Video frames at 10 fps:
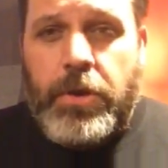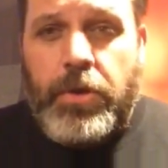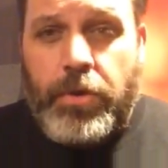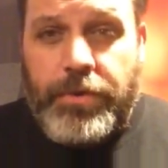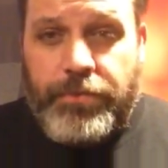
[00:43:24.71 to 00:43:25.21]

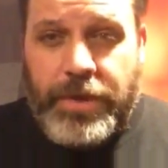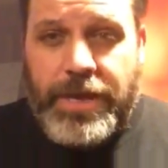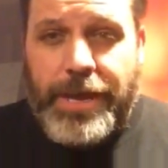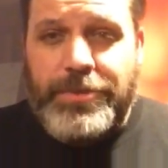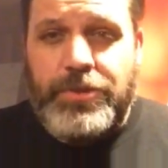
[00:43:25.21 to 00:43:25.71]
Go to the Free
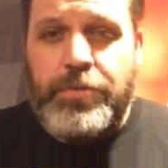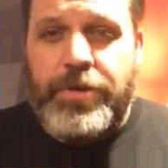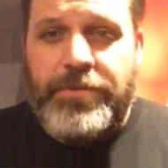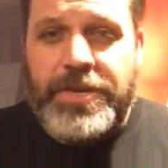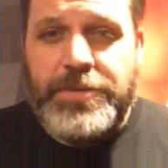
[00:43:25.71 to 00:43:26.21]
Capitalist group
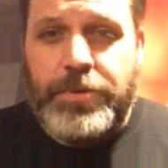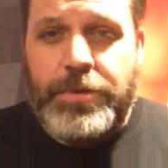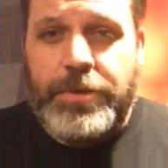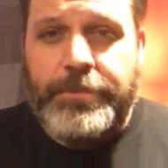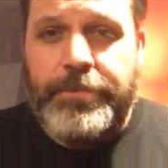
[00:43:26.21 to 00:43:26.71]
on
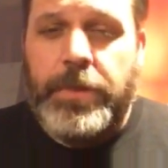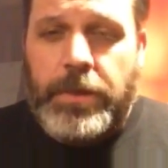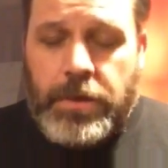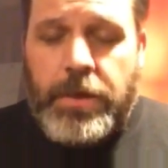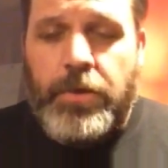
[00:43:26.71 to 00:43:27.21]
Facebook
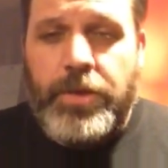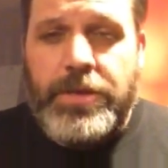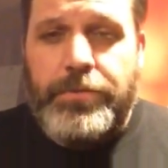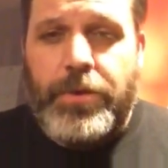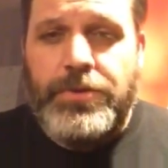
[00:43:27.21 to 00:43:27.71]
and
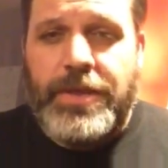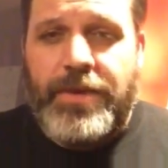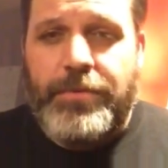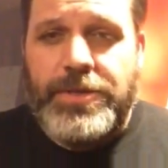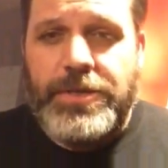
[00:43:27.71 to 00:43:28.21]
read the post that
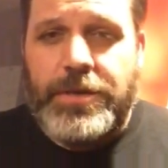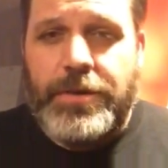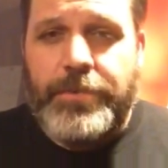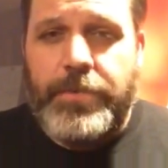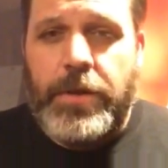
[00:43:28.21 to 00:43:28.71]
I've mentioned
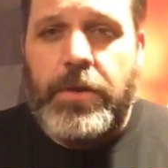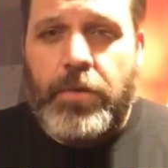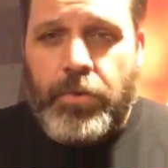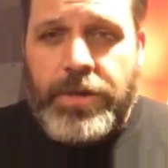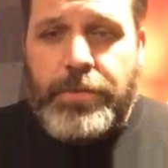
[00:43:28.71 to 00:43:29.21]
here.
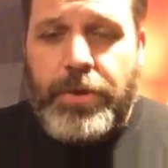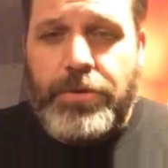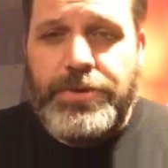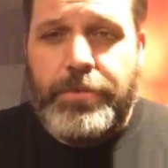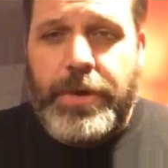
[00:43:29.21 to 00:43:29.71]
Read the
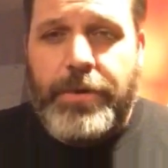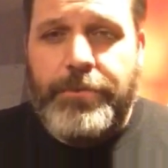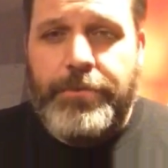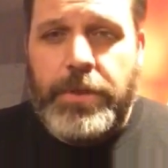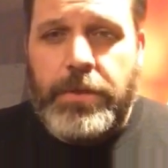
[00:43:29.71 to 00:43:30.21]
posts about